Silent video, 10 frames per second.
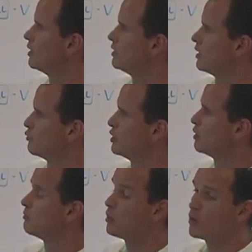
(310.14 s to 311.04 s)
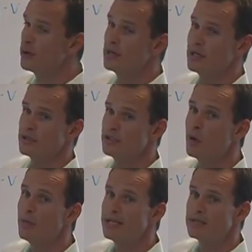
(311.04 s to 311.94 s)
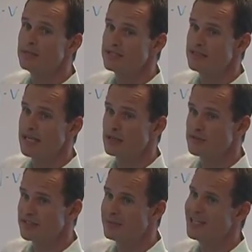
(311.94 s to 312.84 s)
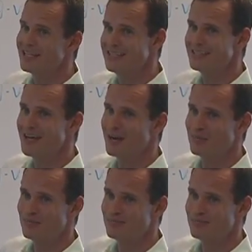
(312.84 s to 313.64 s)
Now, real important here, don't make the mistake of summing these up.